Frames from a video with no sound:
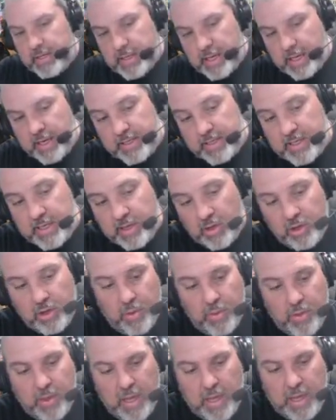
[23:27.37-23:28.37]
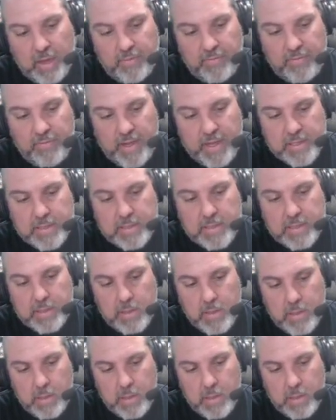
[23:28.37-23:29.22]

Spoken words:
I still don't think it fits,